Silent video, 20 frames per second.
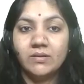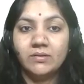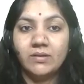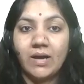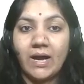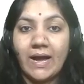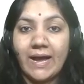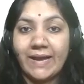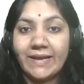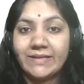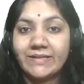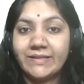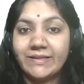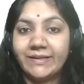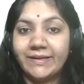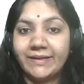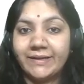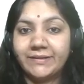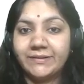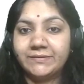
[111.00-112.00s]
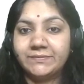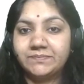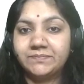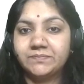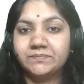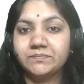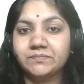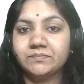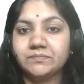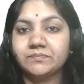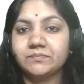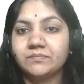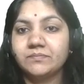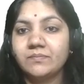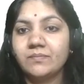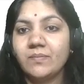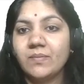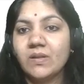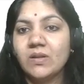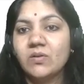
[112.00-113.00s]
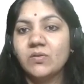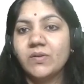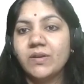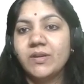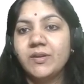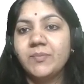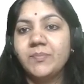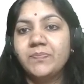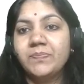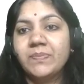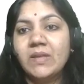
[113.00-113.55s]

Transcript: The IT Act, okay,